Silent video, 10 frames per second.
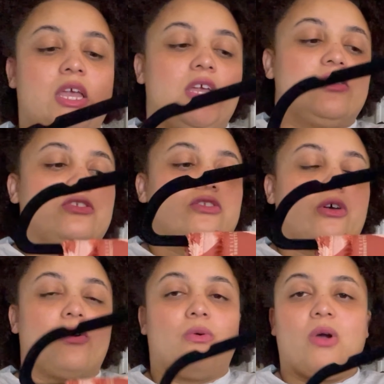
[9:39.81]
And
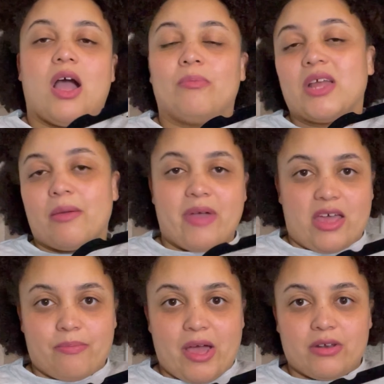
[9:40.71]
so I'm not
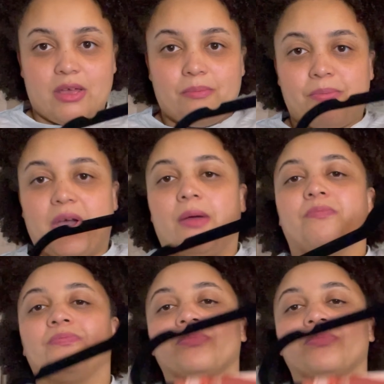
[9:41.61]
mad about it, but